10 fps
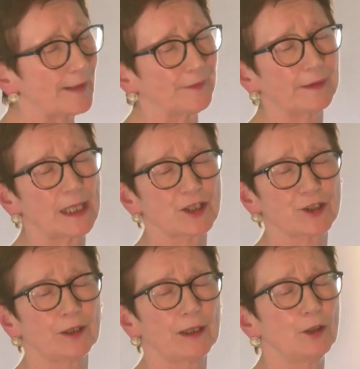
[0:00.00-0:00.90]
at the
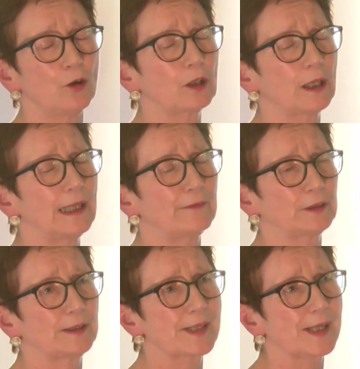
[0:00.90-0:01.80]
national and local
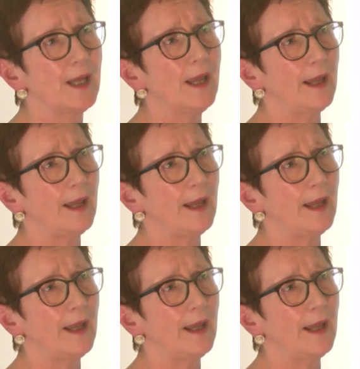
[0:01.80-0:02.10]
levels.